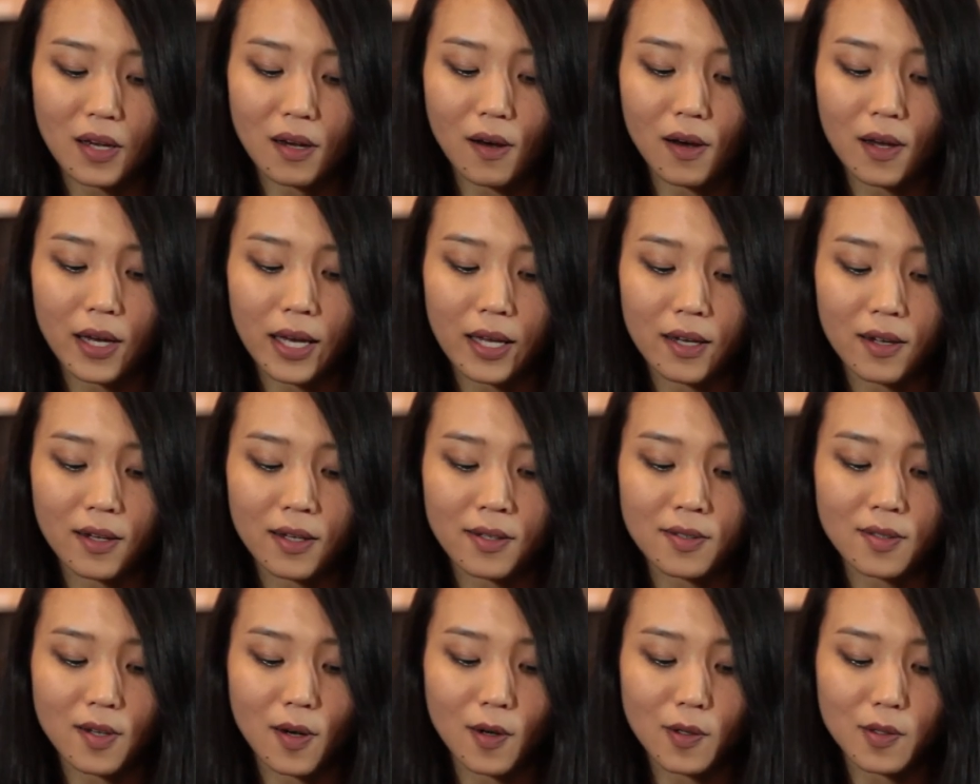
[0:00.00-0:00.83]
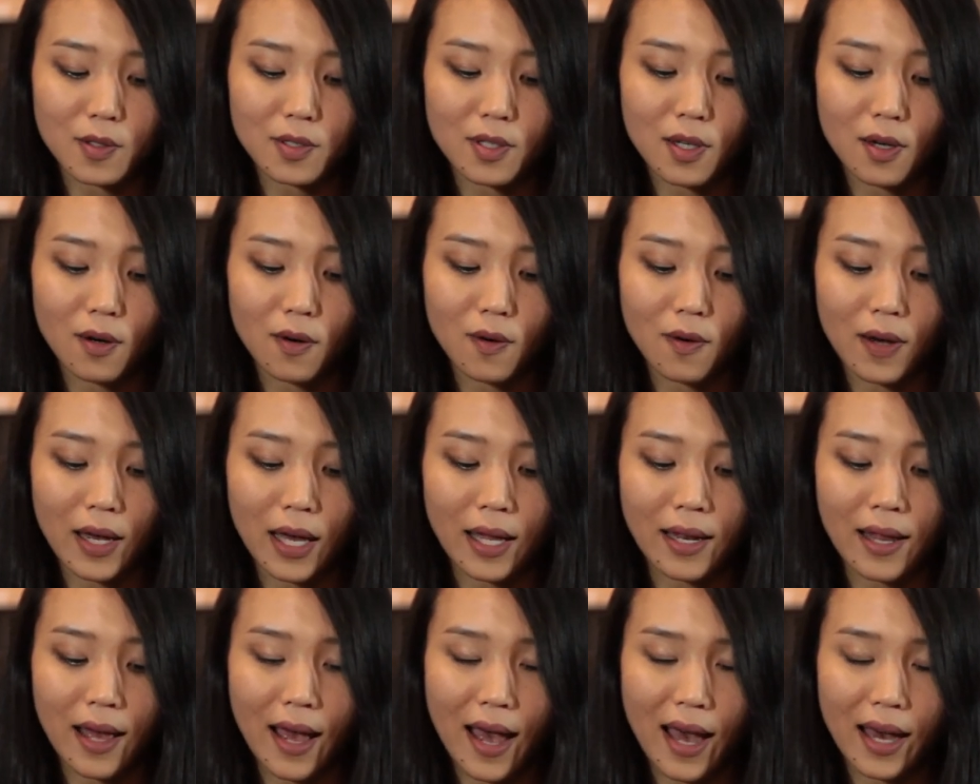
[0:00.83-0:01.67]
It is also
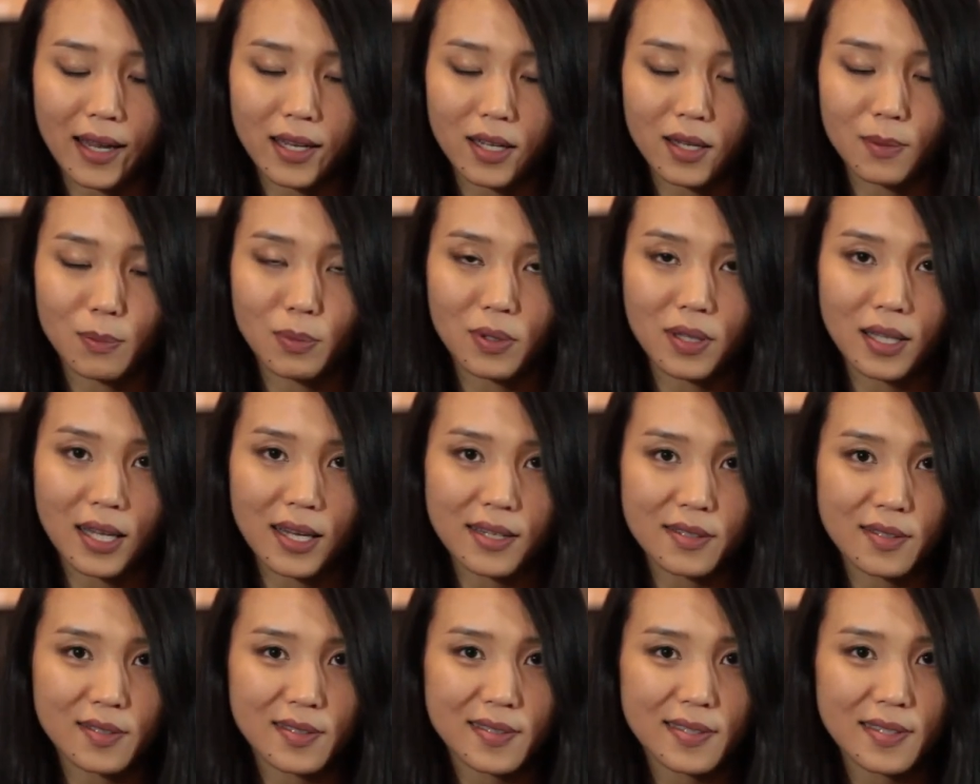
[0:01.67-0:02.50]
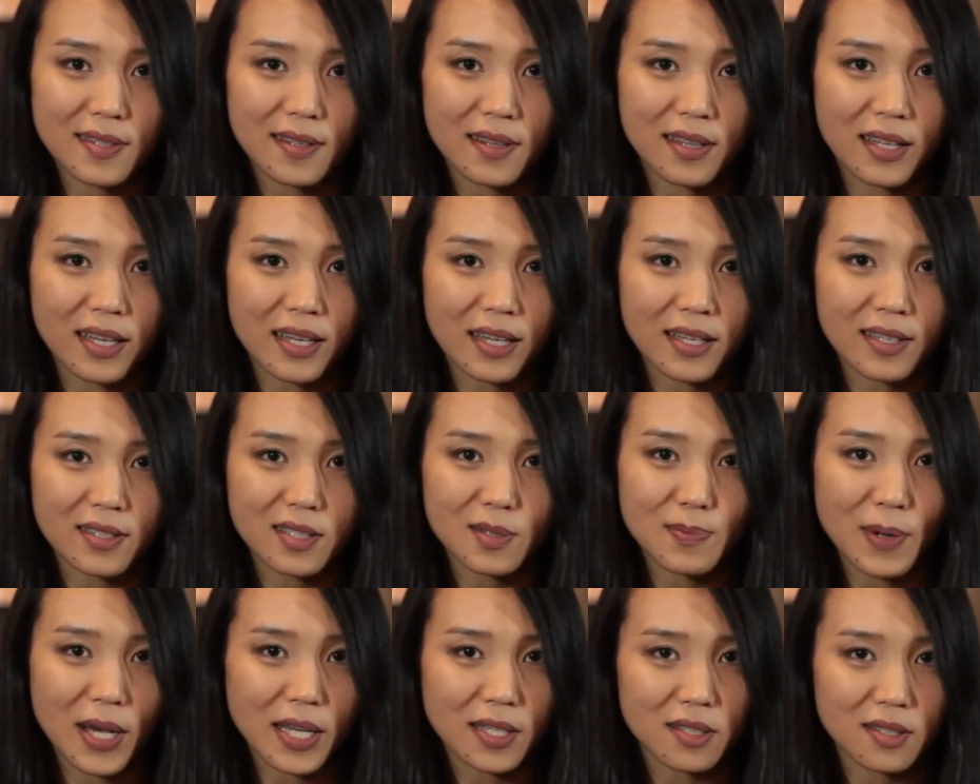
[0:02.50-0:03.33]
an added plus. The
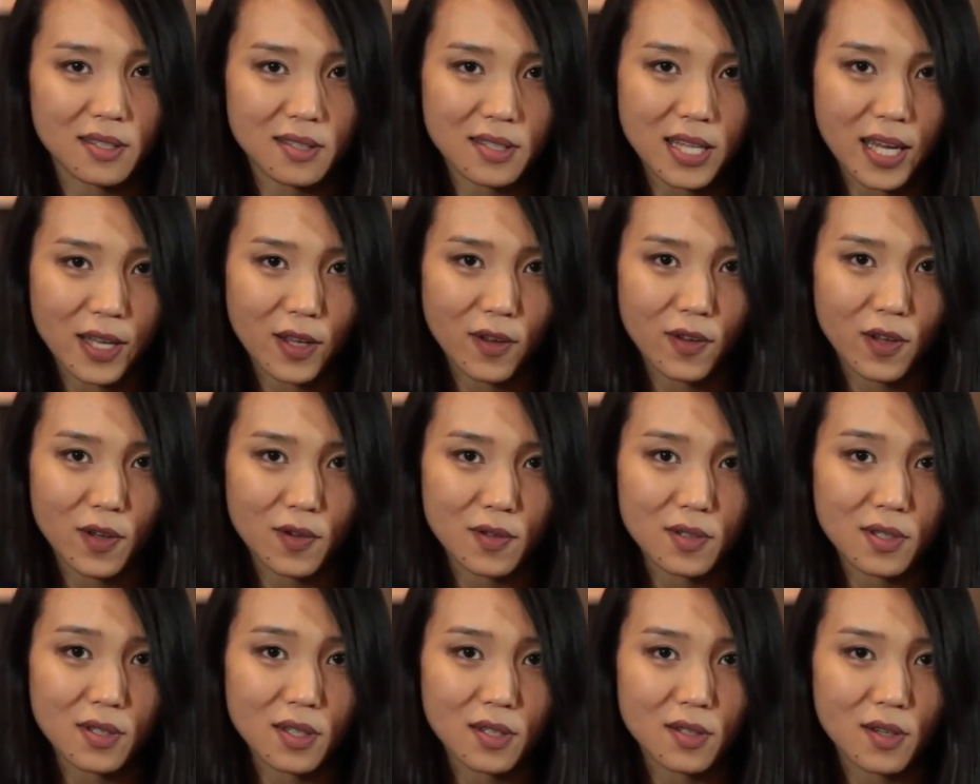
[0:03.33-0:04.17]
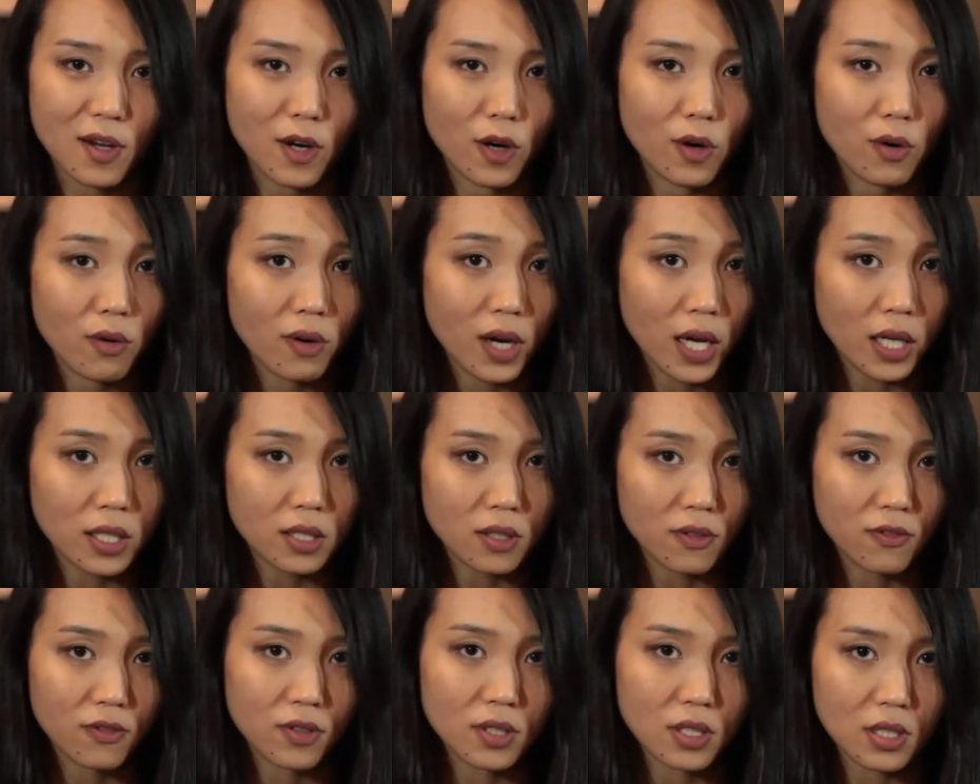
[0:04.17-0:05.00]
spices that you use in this are great
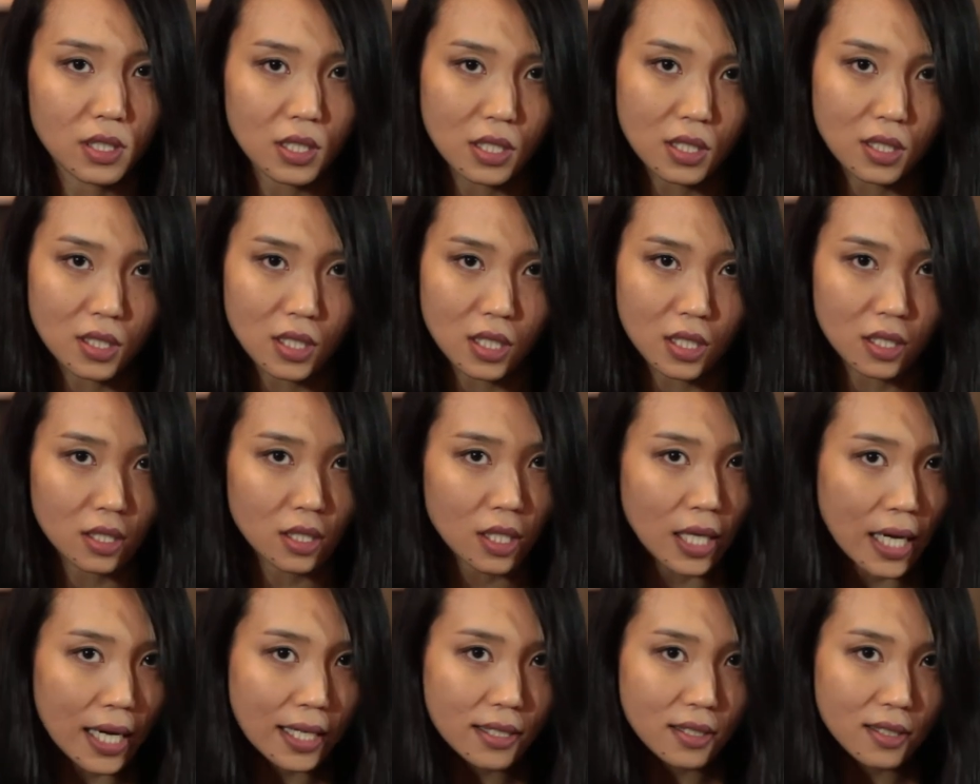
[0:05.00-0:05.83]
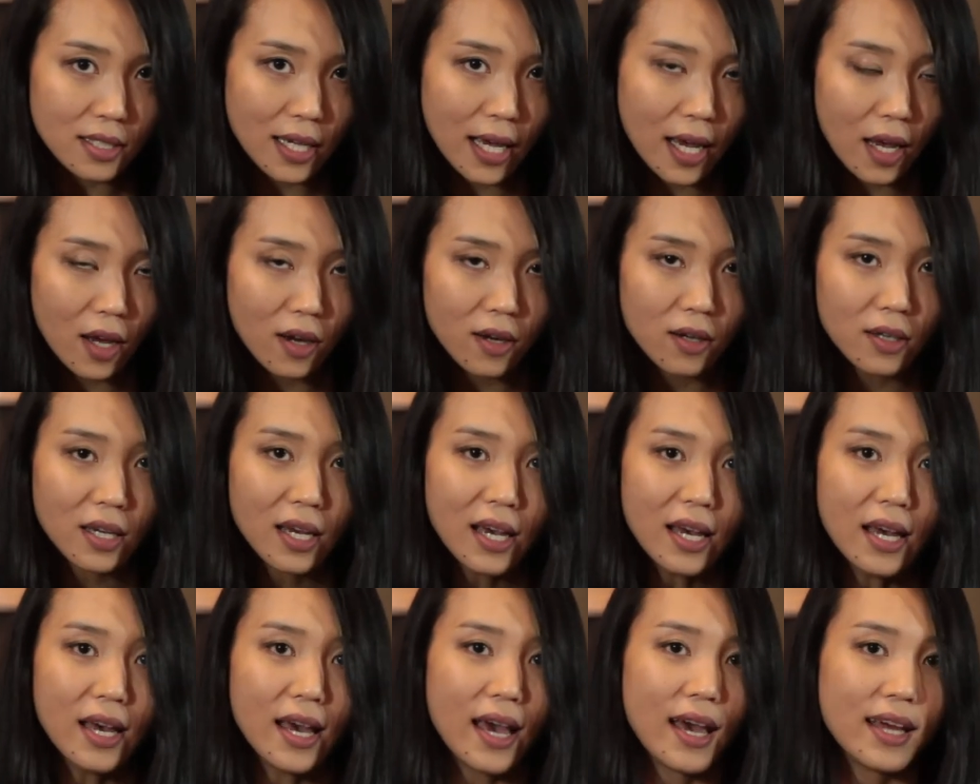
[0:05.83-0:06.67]
for seasoning your cast iron
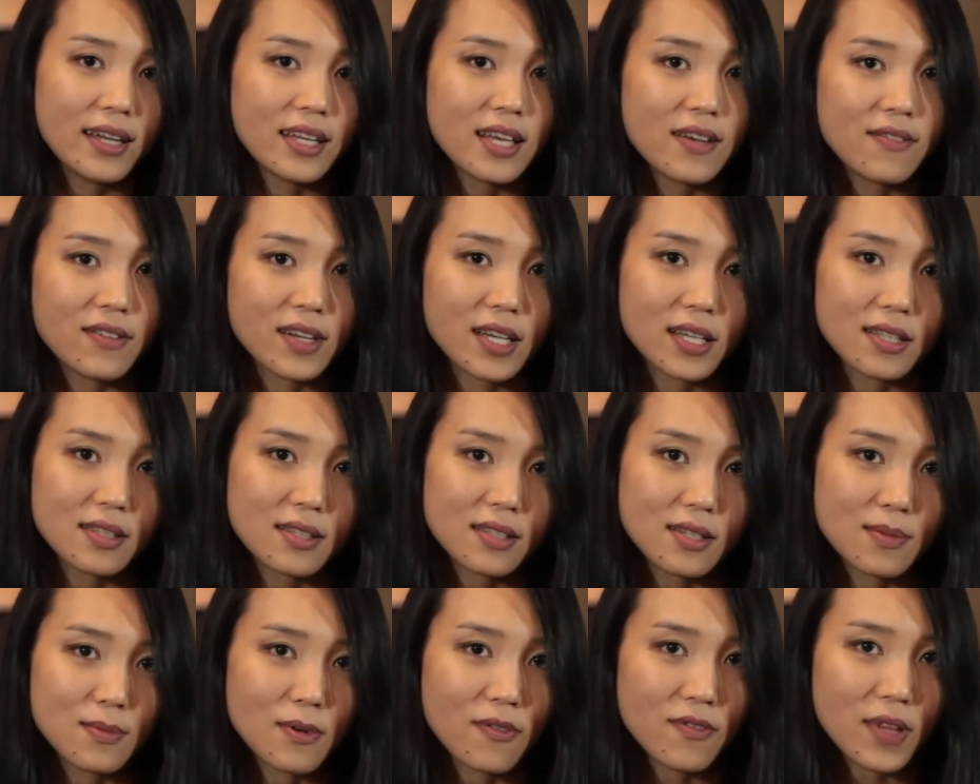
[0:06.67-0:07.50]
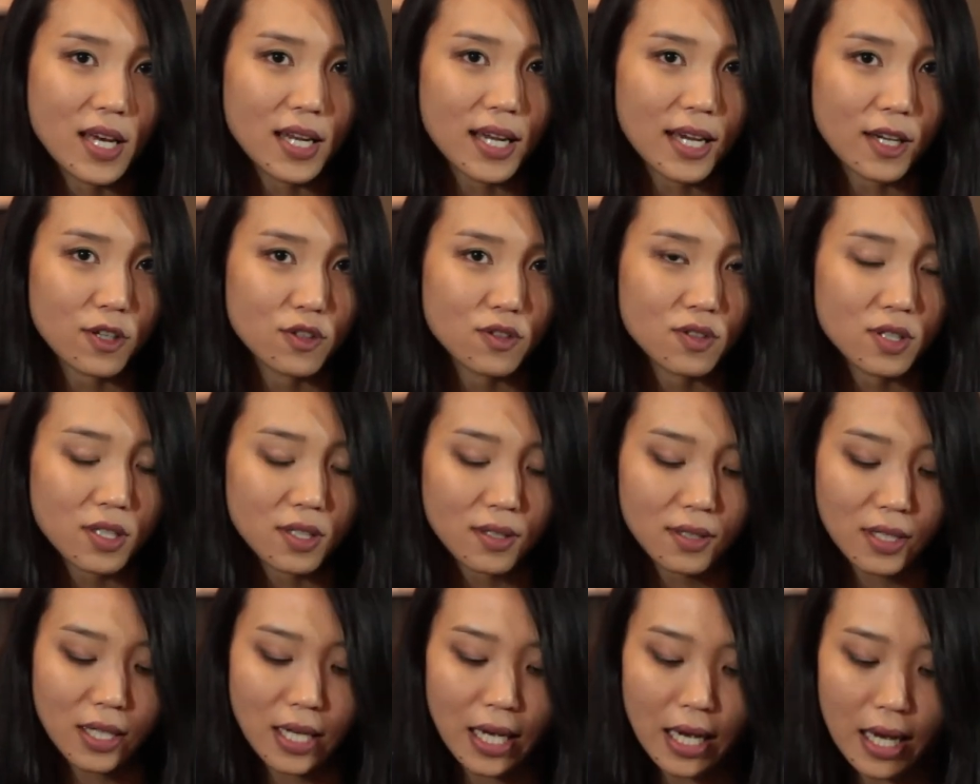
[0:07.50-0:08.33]
and giving it some of that extra
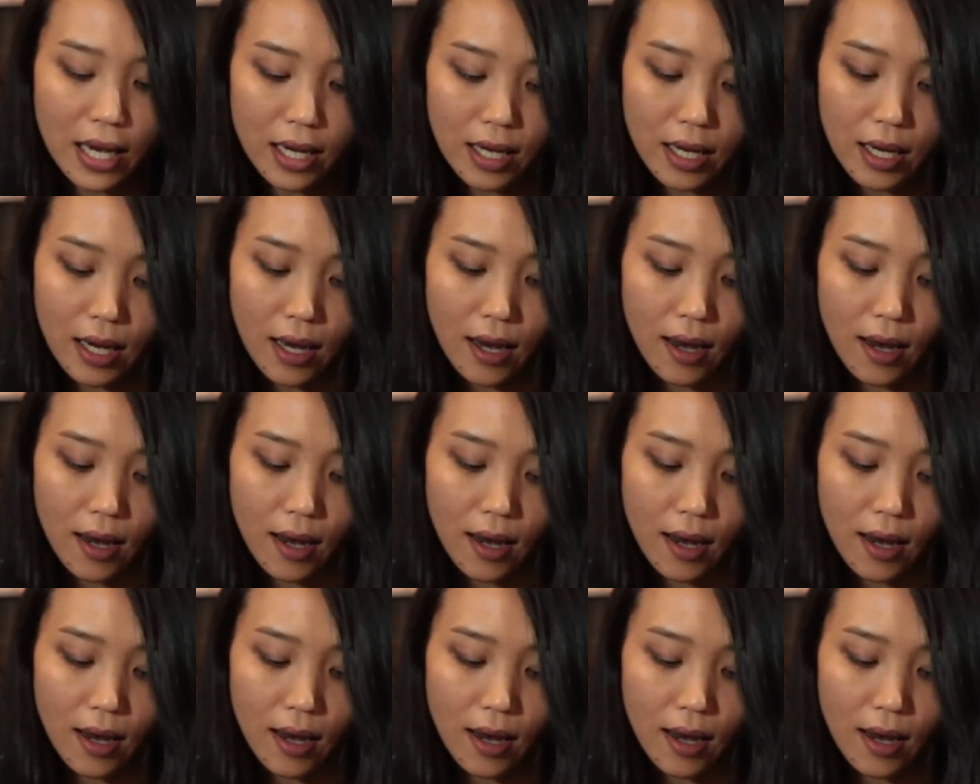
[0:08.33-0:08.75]
kick.